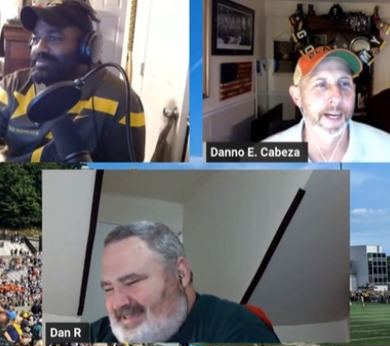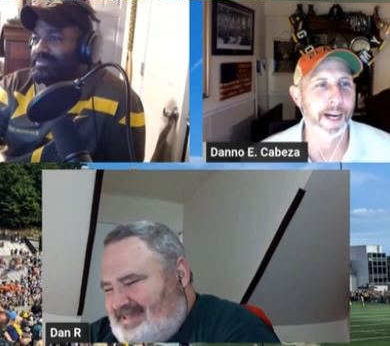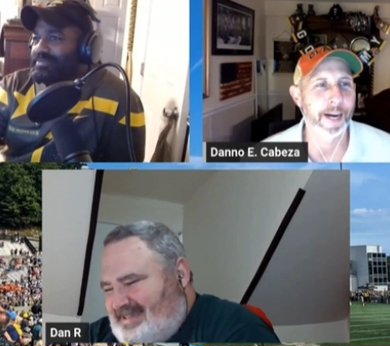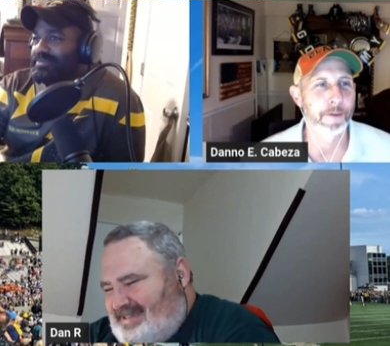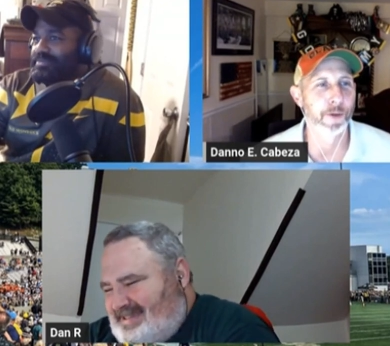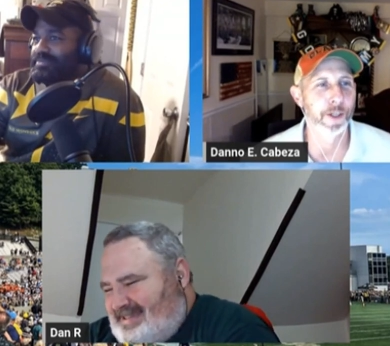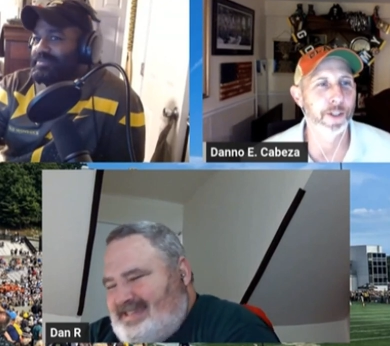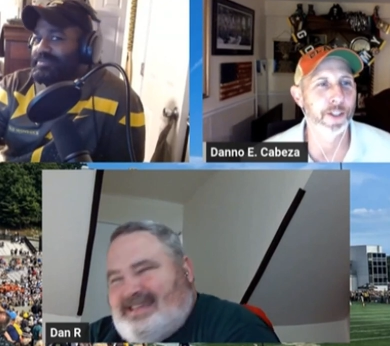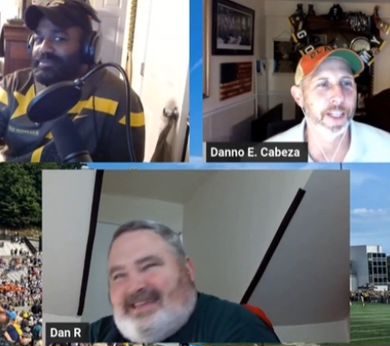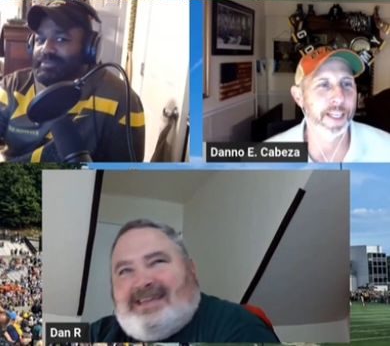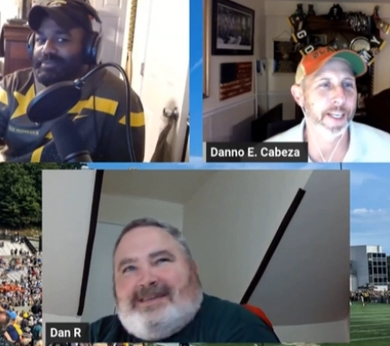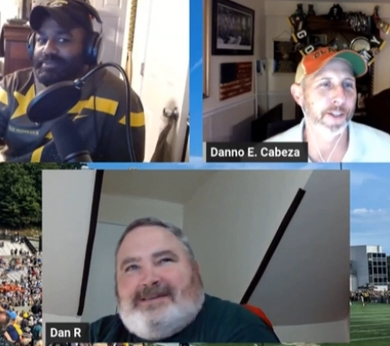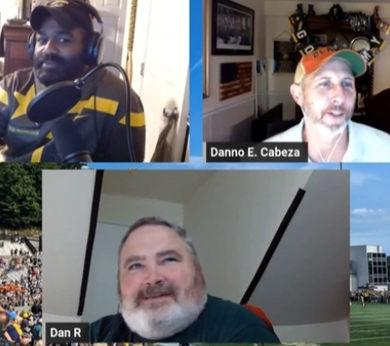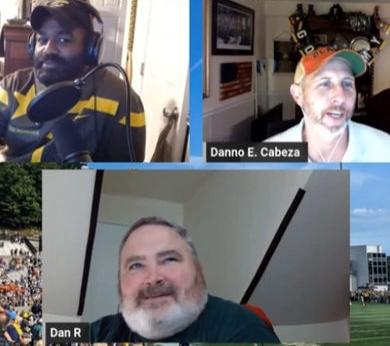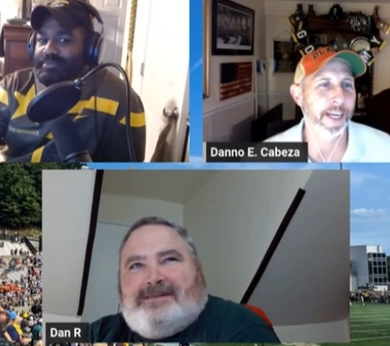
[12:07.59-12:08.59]
Speaker 1: I
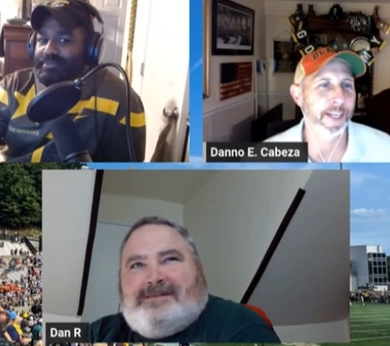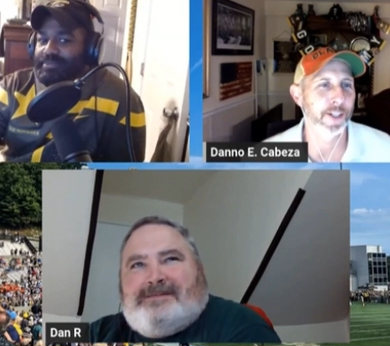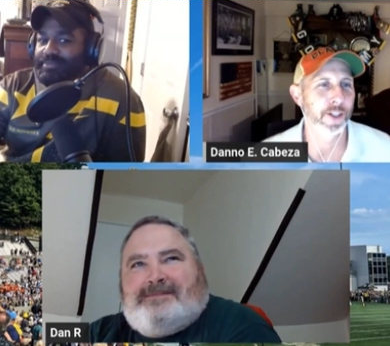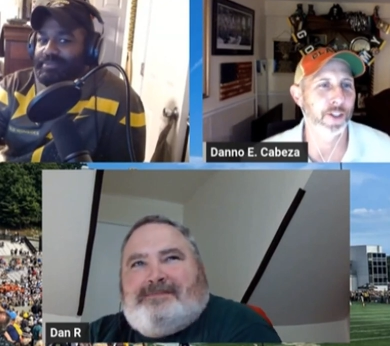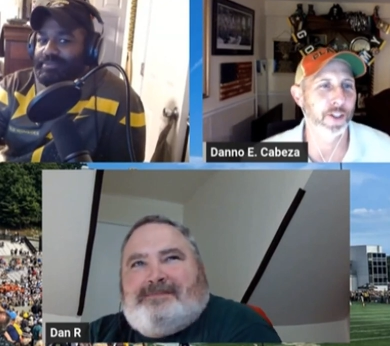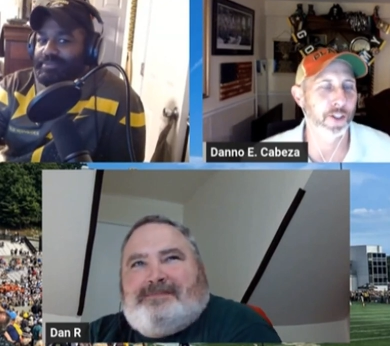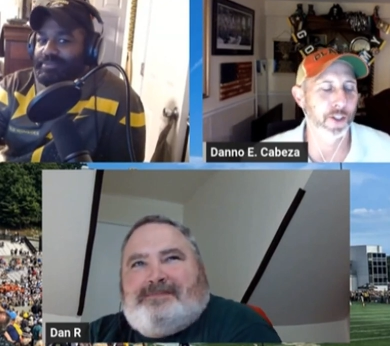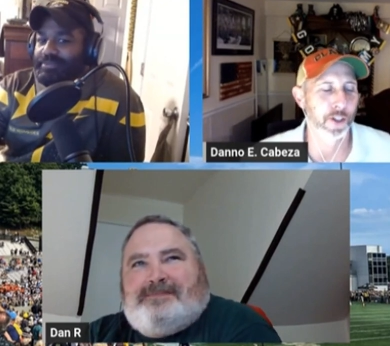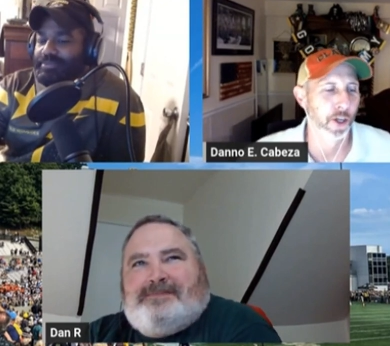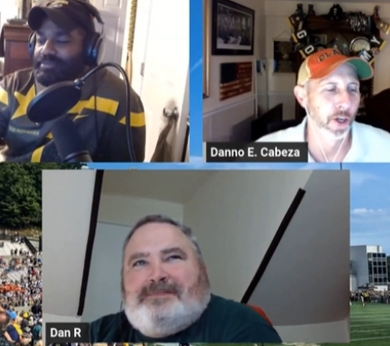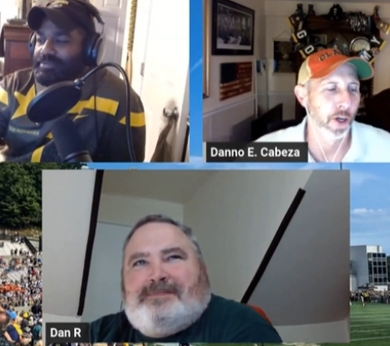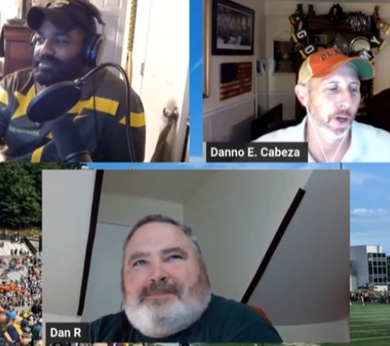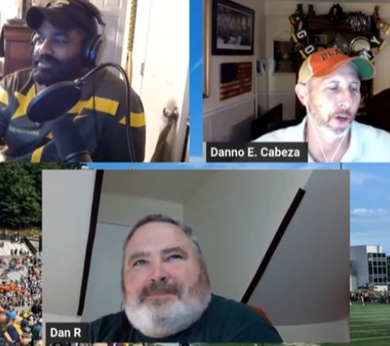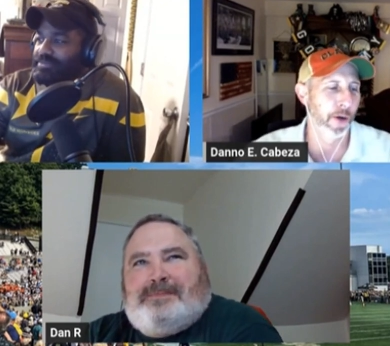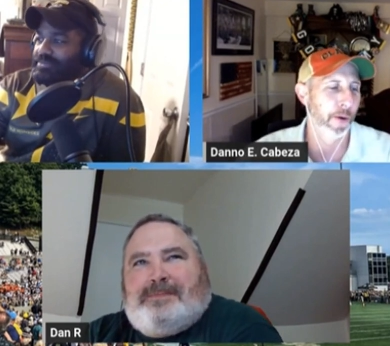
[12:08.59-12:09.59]
really like just
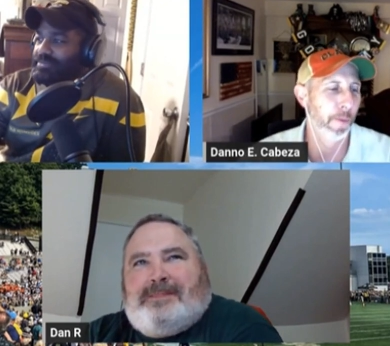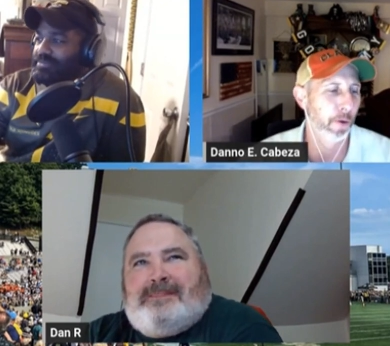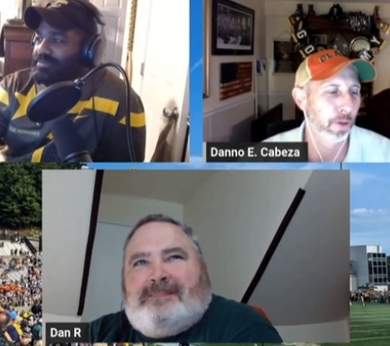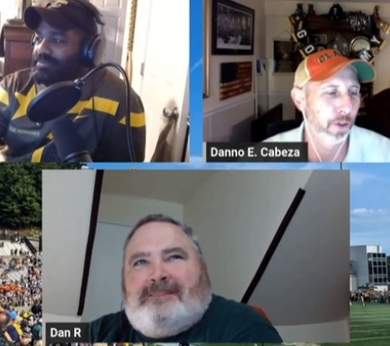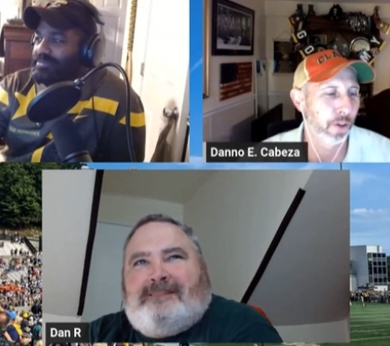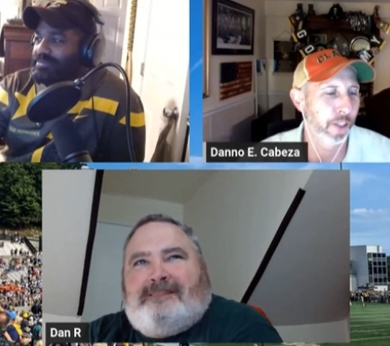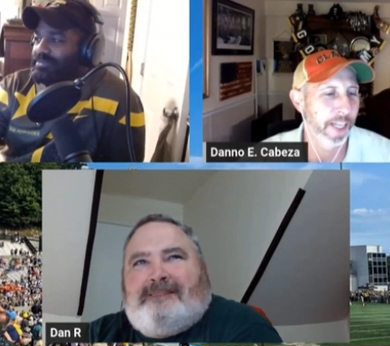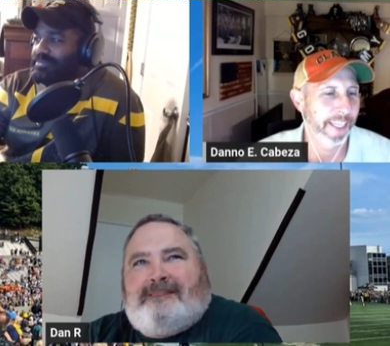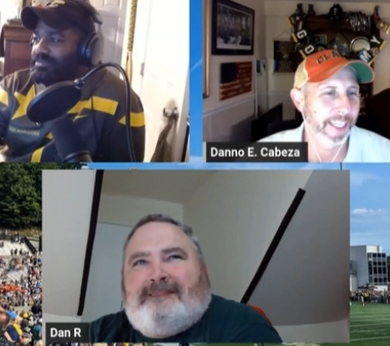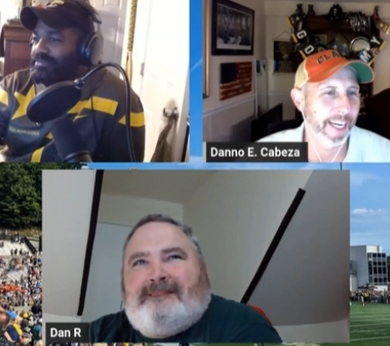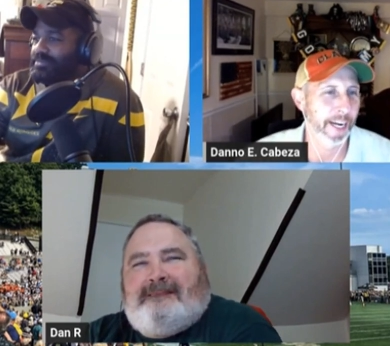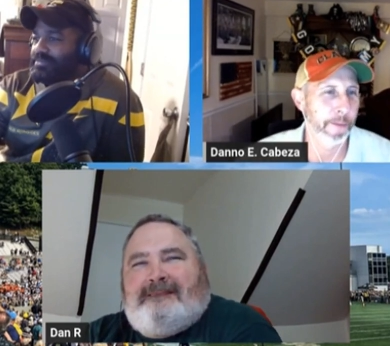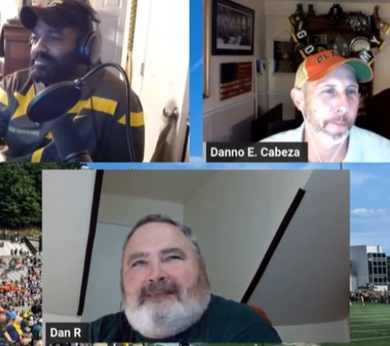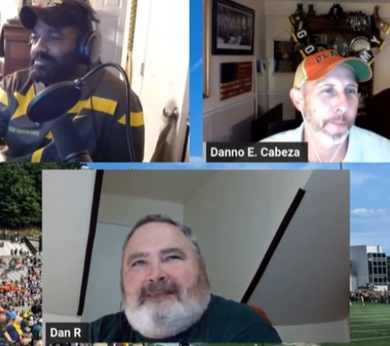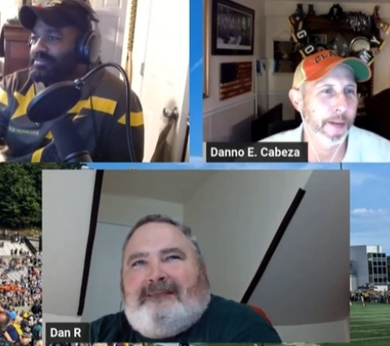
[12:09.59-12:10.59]
emotionally had
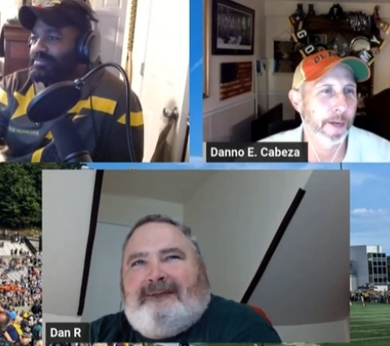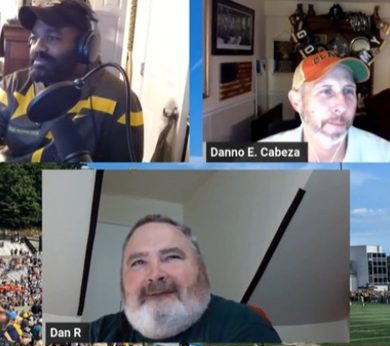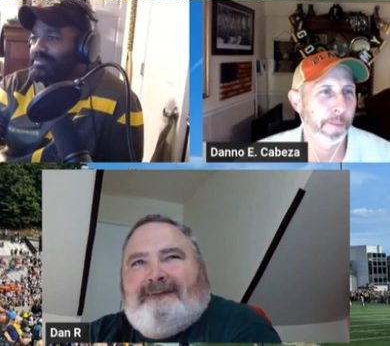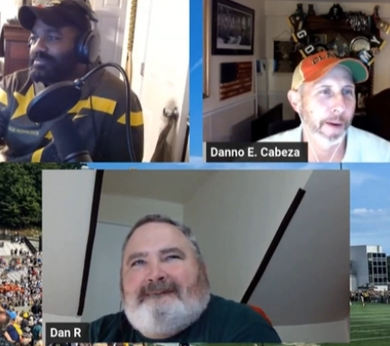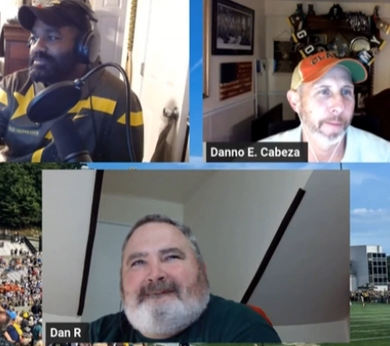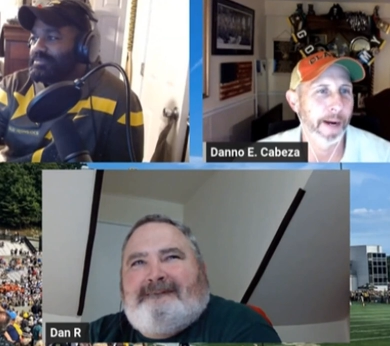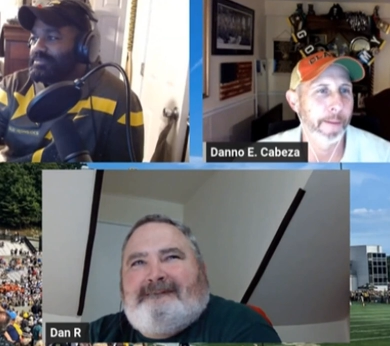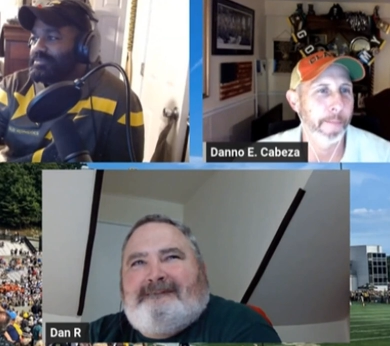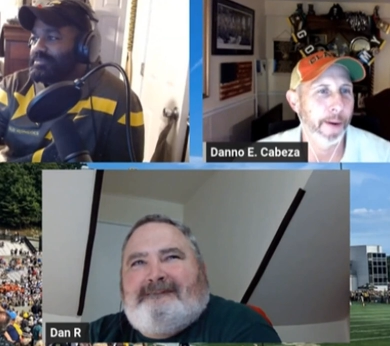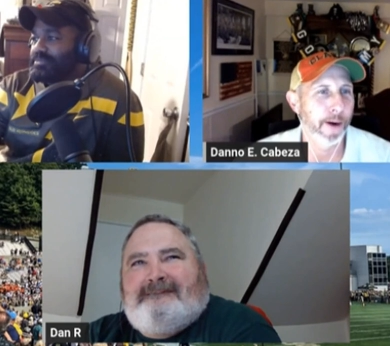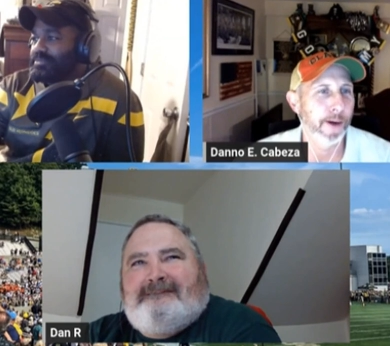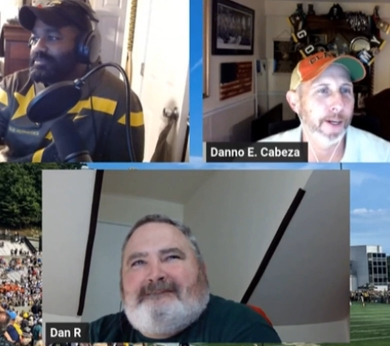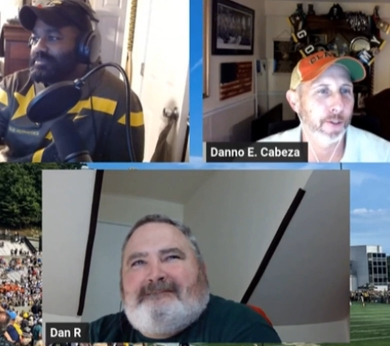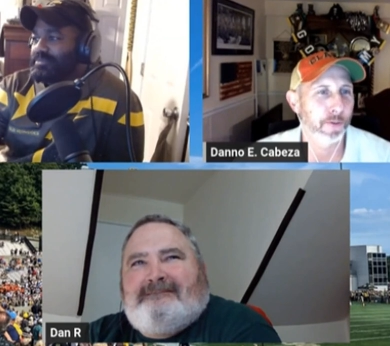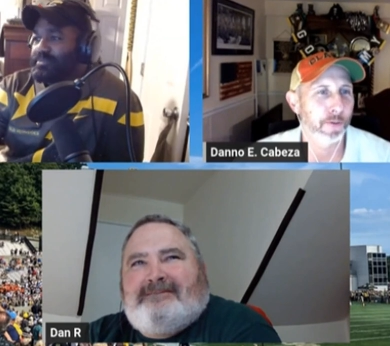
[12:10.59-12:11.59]
gotten beat up by my
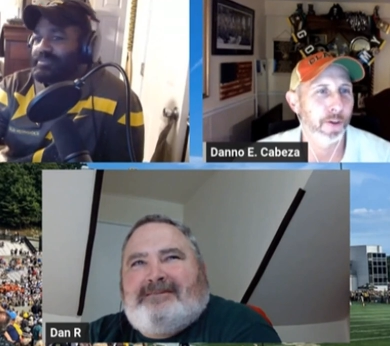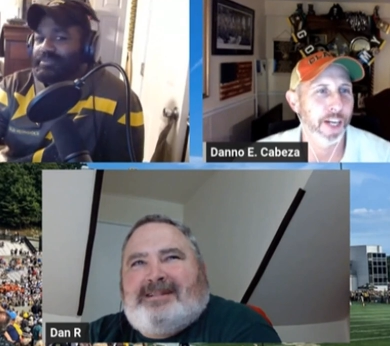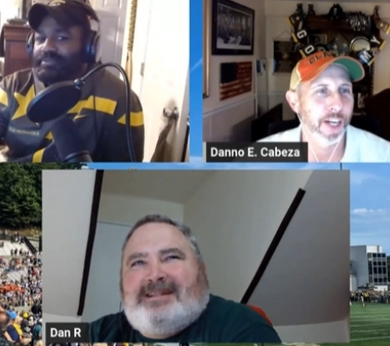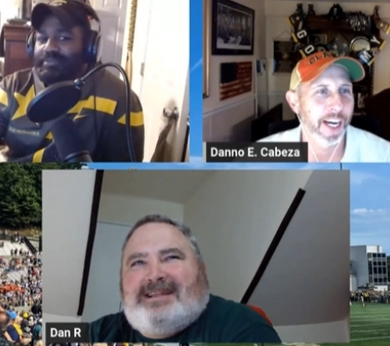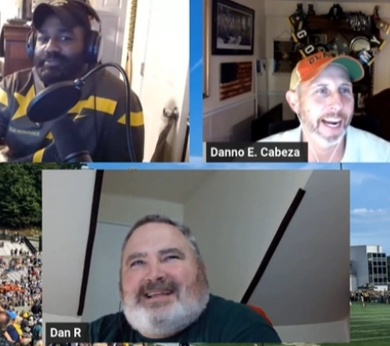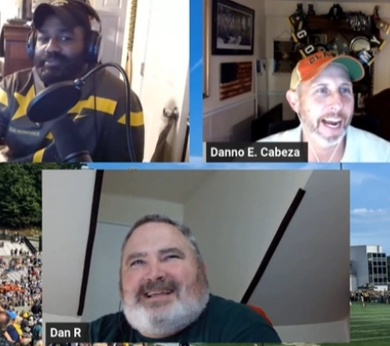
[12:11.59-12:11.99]
parents for not